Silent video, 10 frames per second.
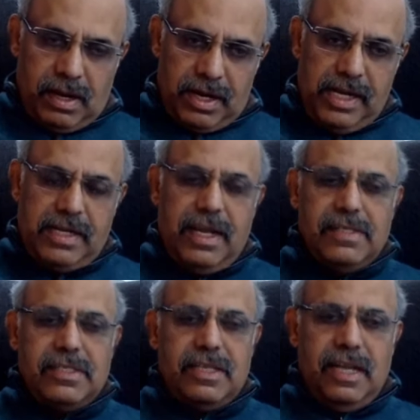
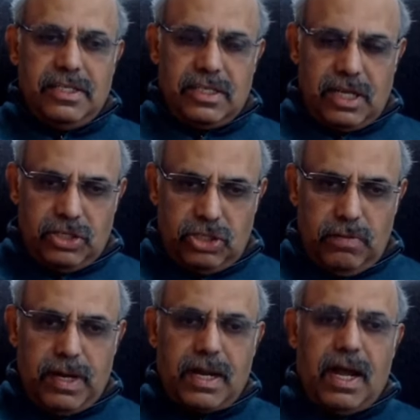retail sales,
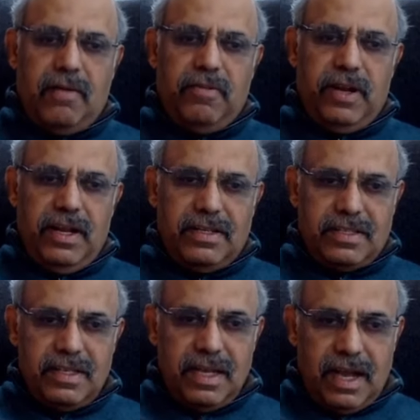consumer
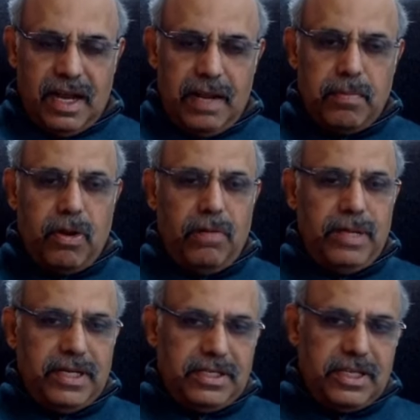confidence,
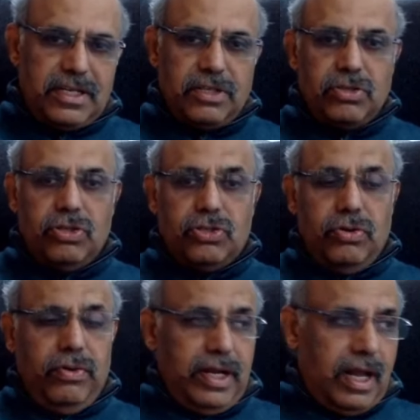unemployment, etc. So the
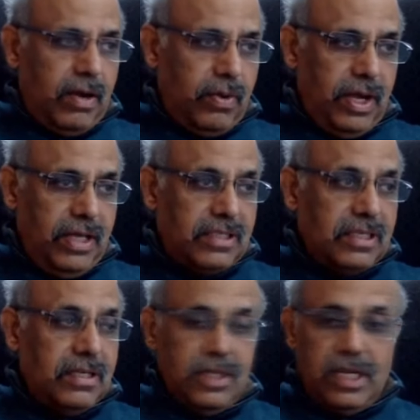story now is
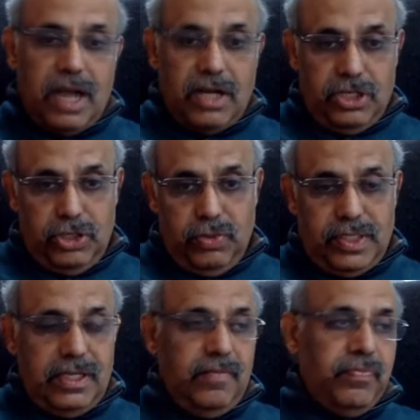the
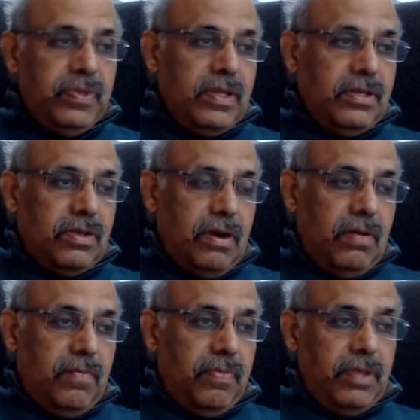continuity.
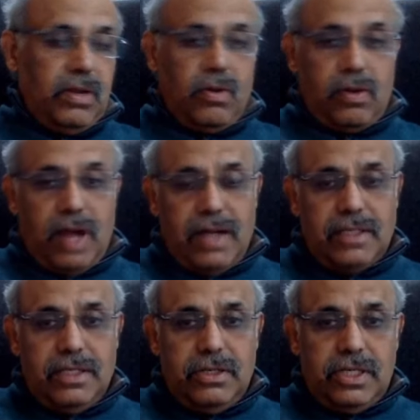So the
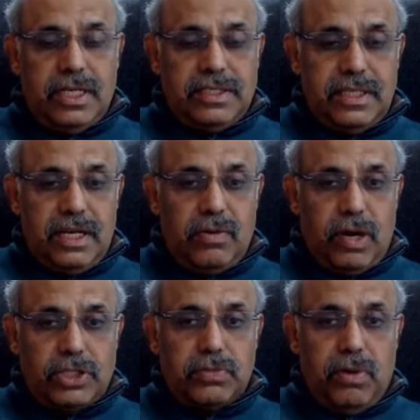continuity, does it
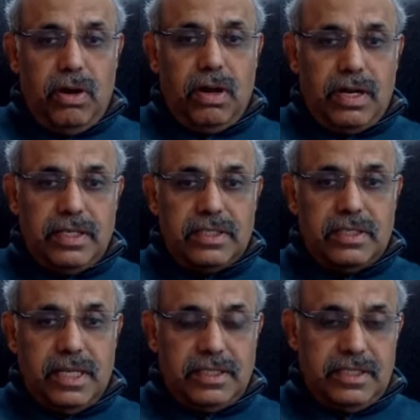require small or does
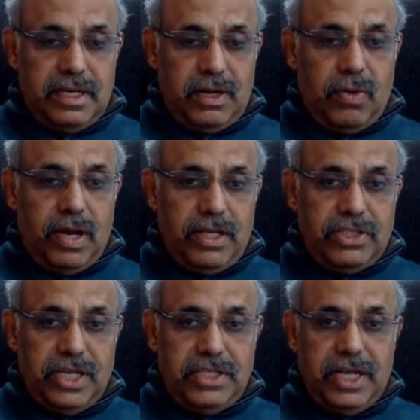it require a
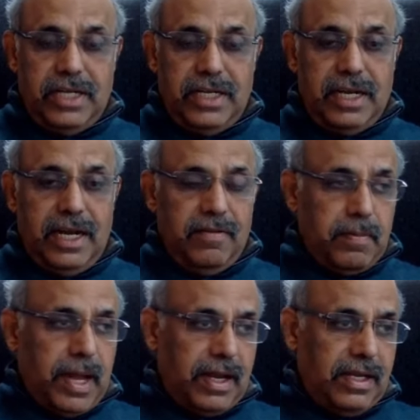gigantic kind of a
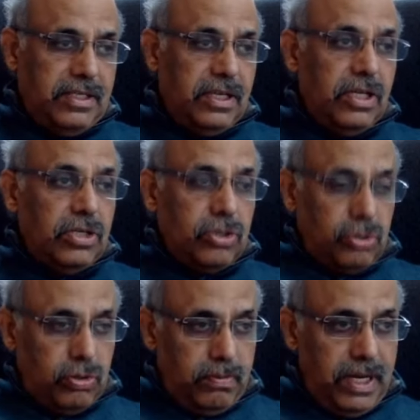package? So
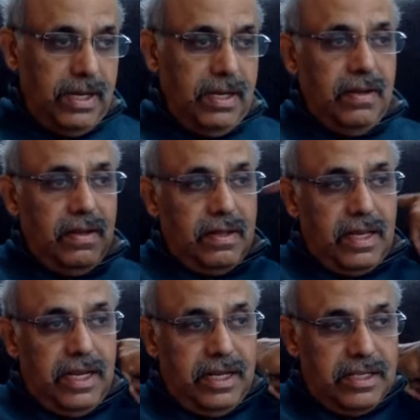to me,
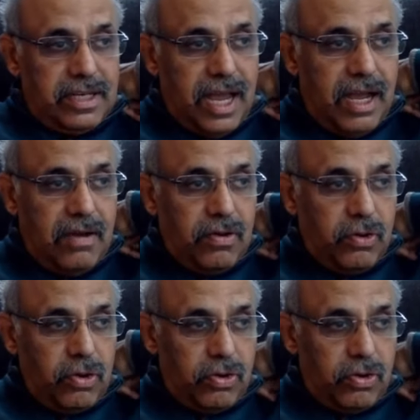it is now,